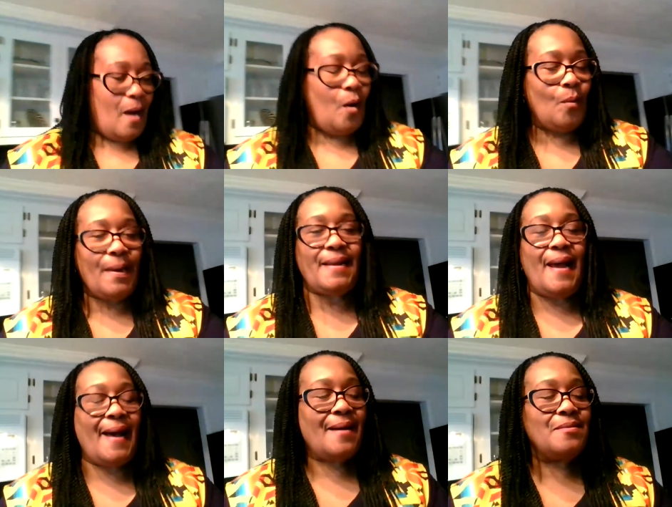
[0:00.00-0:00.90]
already
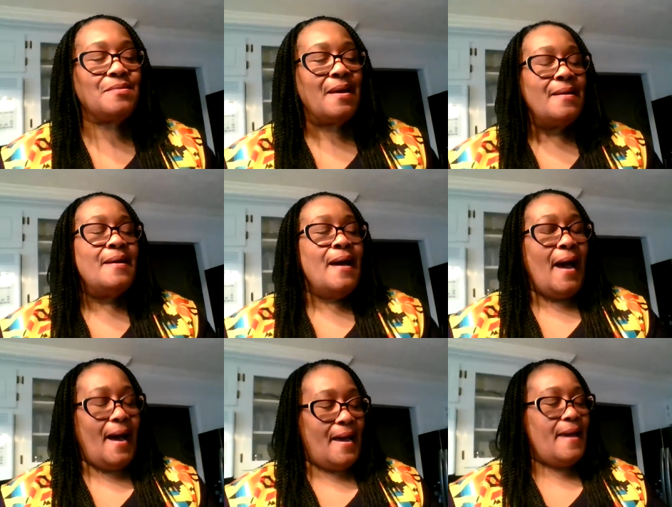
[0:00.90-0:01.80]
out.
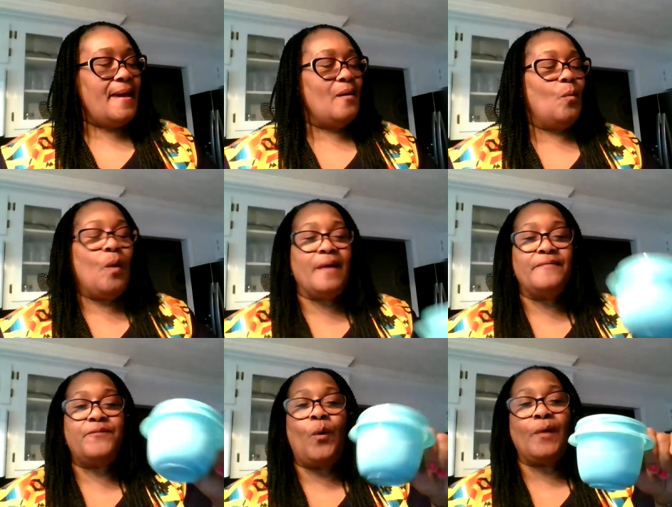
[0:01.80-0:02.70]
I have
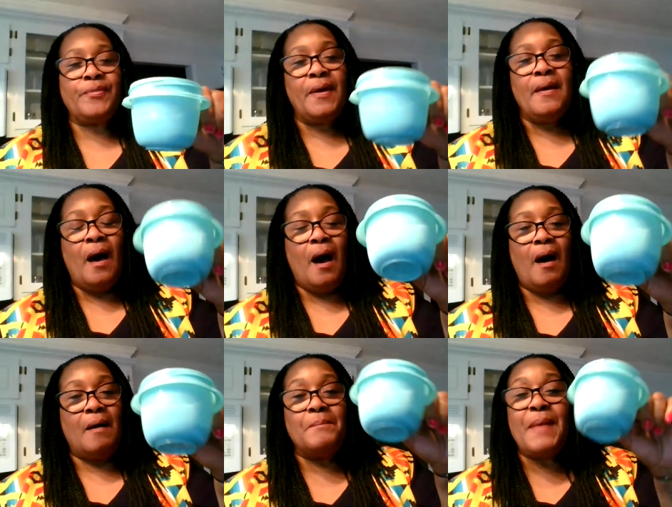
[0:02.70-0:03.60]
1/4.
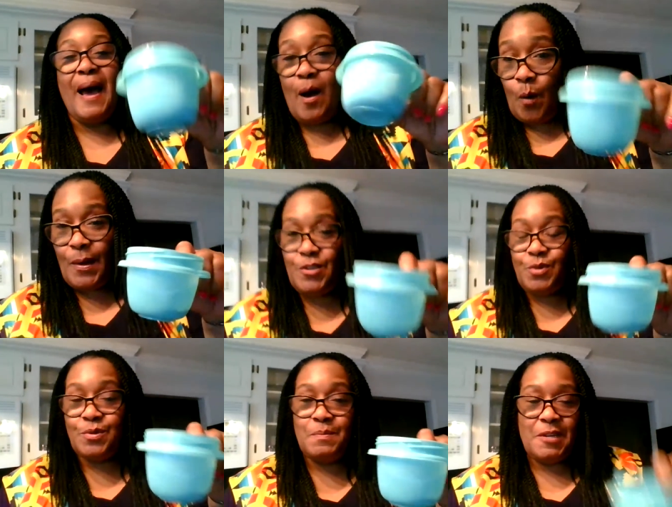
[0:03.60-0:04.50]
I always
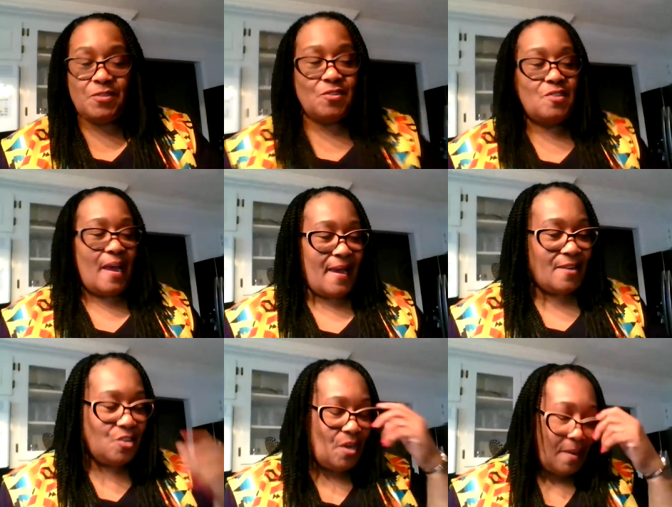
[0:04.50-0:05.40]
use Mrs.
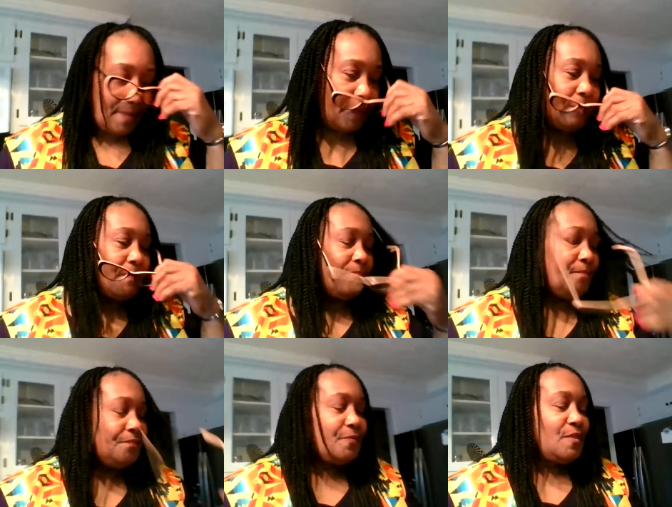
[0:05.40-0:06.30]
Dash.
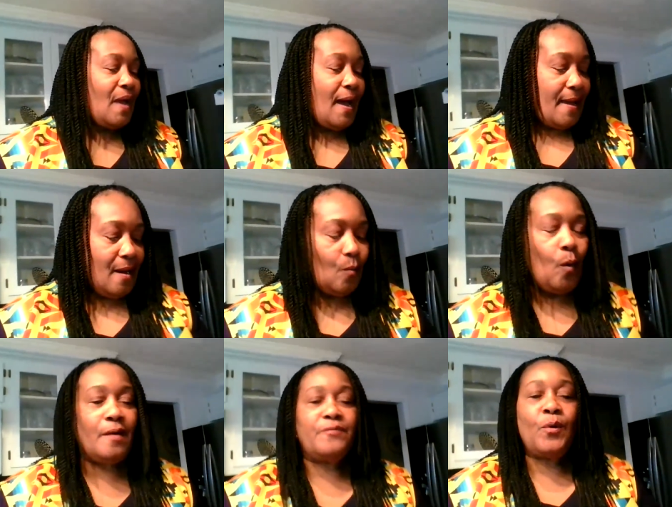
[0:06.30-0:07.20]
I have
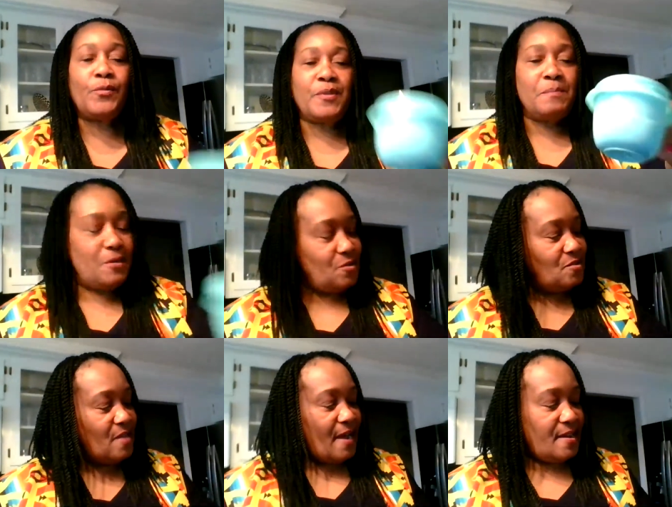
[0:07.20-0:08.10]
1/4 of
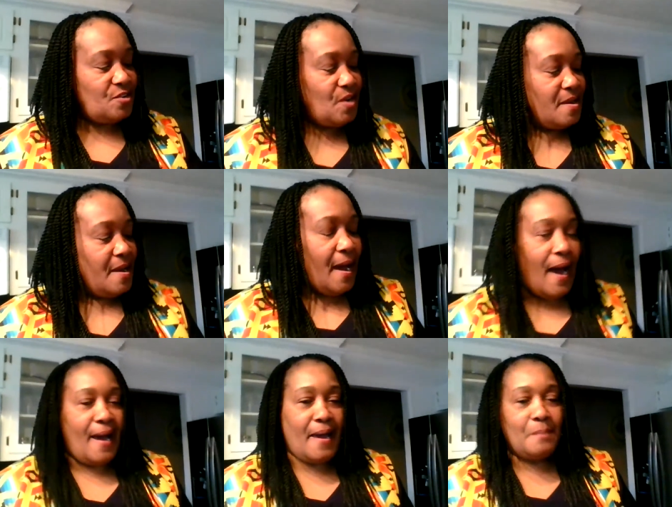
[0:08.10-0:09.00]
Mrs. Dash.
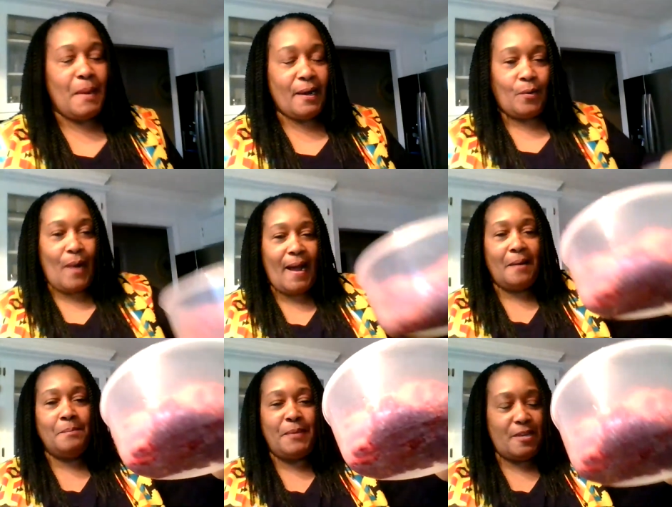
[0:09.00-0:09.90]
I have my
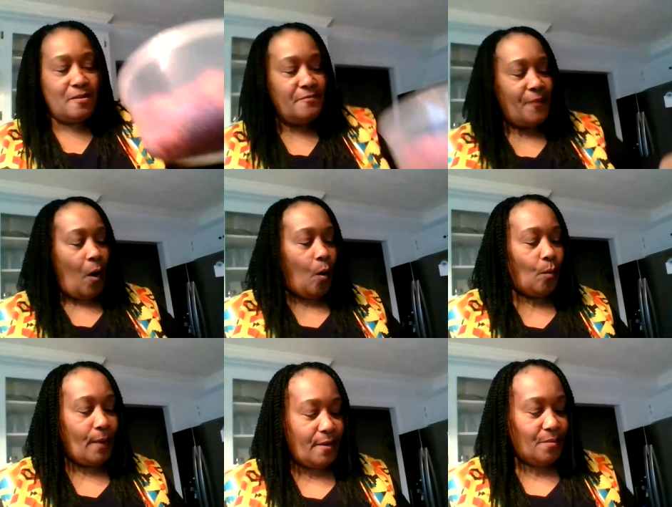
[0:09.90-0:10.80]
ground beef
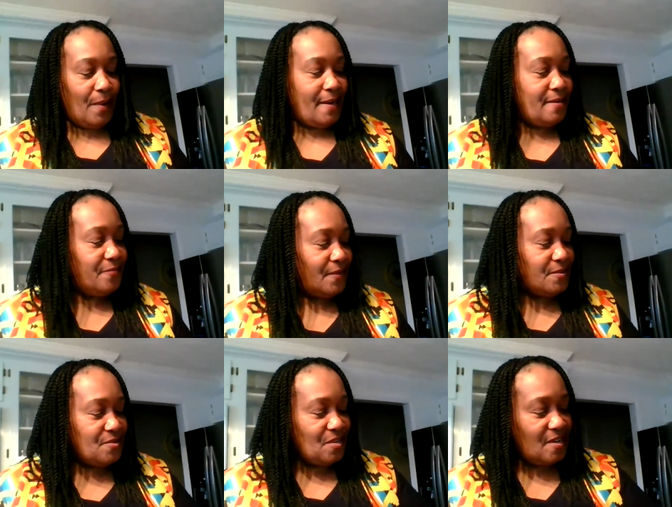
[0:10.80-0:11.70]
already ready for
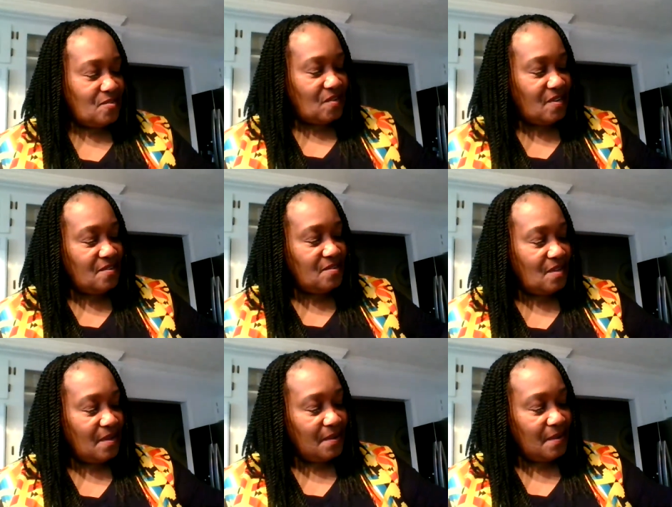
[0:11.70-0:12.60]
the seasonings.